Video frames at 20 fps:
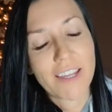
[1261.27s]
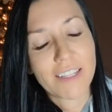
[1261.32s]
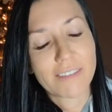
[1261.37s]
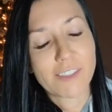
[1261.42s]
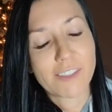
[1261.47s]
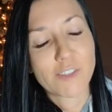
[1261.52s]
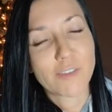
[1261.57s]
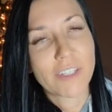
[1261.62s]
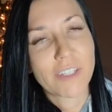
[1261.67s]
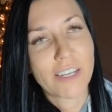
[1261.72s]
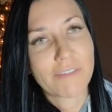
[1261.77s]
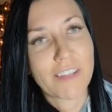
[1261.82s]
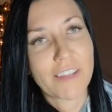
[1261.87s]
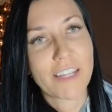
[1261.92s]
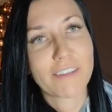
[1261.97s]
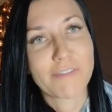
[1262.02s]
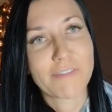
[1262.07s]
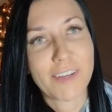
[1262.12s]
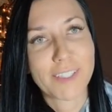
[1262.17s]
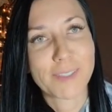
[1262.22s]
and sorry if
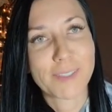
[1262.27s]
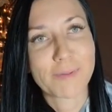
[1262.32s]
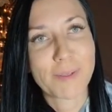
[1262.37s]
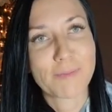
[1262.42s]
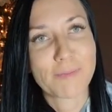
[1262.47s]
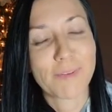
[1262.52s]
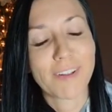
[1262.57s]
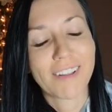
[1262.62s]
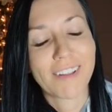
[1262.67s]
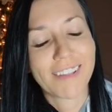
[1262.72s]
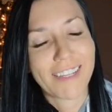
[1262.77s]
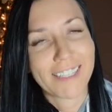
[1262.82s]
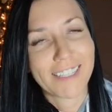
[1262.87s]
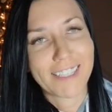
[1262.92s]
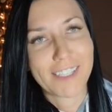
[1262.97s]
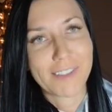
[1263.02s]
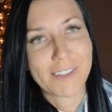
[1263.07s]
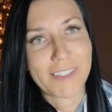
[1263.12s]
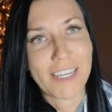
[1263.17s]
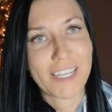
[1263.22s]
that offends people
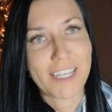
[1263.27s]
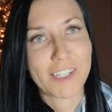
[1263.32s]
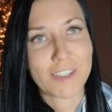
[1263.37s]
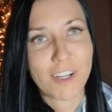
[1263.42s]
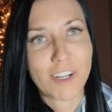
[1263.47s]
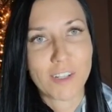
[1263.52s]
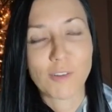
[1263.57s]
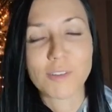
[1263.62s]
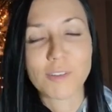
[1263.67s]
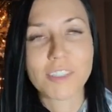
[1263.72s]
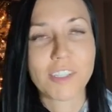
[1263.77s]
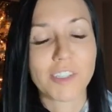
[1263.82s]
and you say you're not old